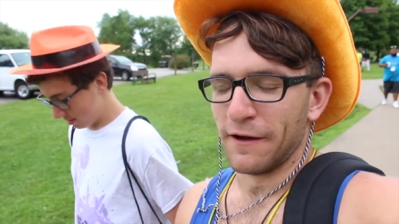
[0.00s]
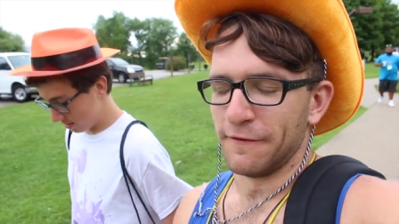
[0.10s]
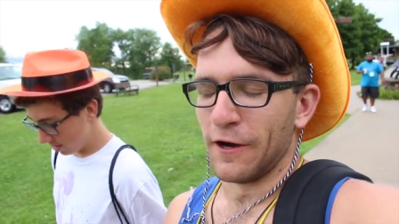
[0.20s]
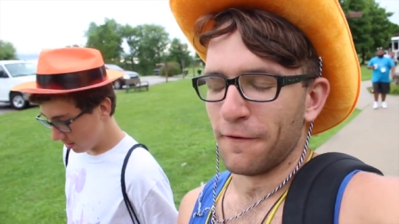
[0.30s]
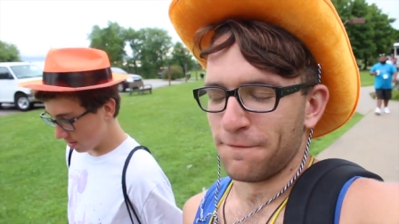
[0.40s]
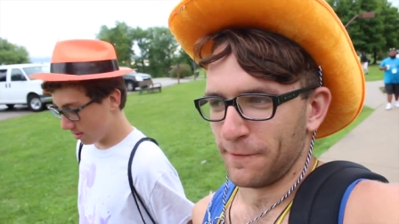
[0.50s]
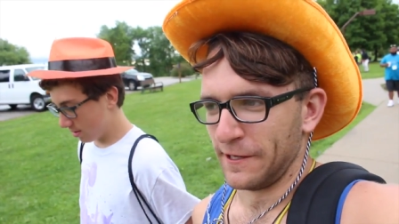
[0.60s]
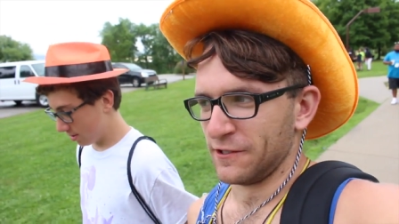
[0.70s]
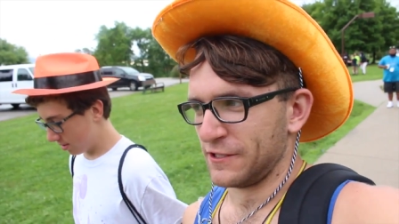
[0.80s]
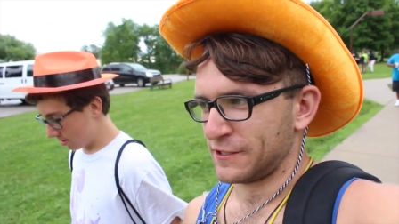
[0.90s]
but no, for
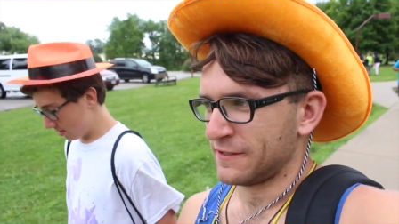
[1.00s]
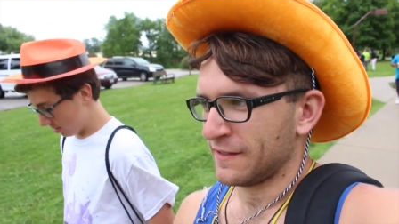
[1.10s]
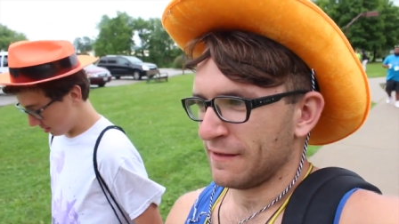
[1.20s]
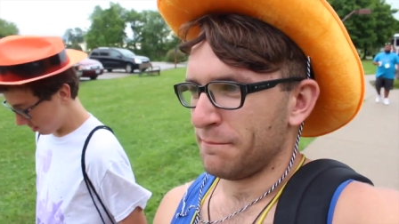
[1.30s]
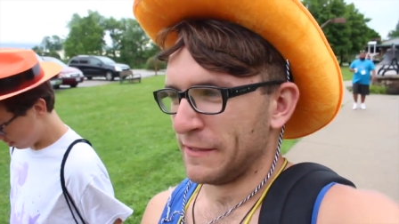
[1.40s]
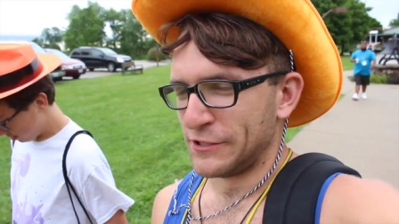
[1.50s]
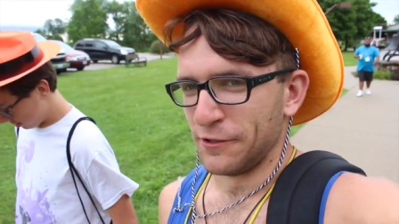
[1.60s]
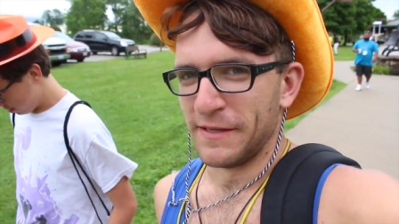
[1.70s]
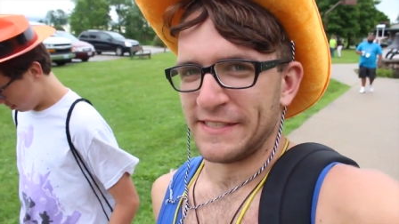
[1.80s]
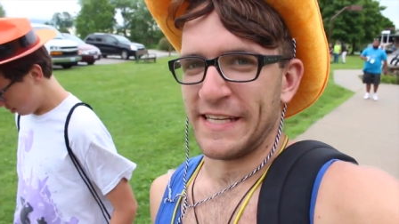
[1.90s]
real, just been
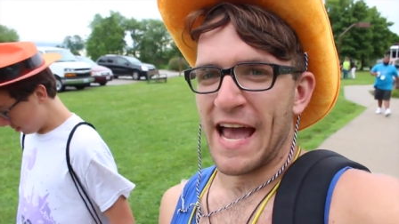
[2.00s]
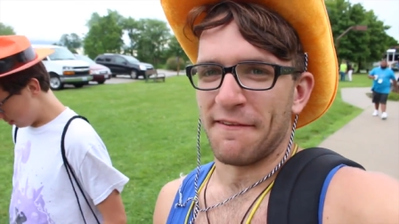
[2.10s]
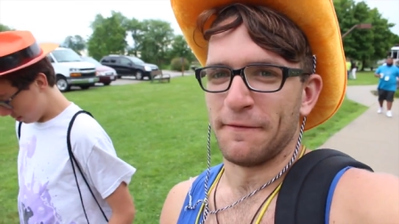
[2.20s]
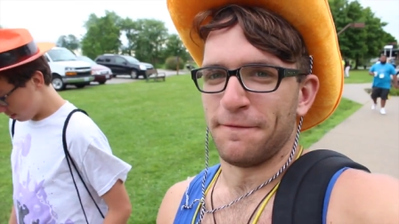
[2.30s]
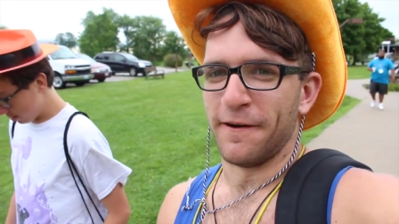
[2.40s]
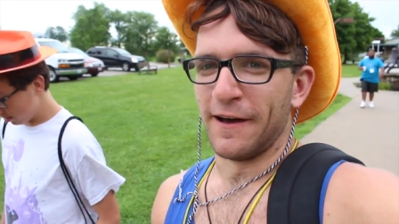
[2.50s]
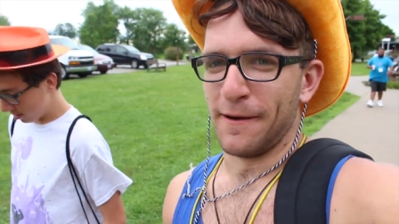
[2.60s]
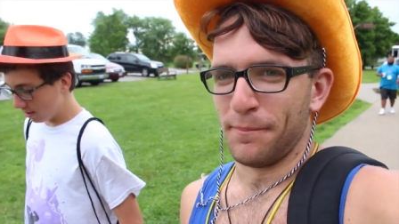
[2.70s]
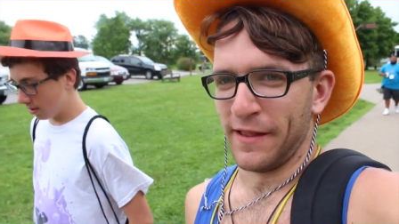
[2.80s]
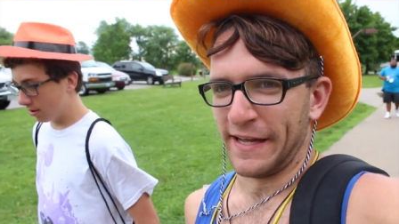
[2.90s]
too busy having fun,
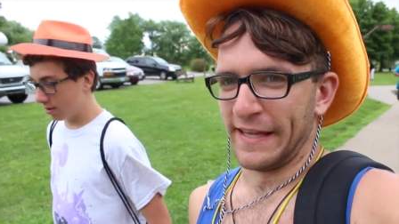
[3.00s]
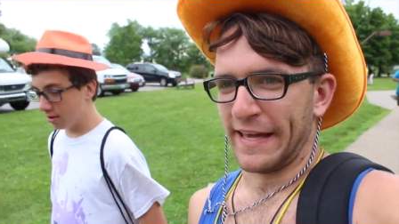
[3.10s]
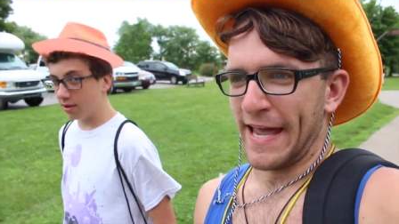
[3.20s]
playing the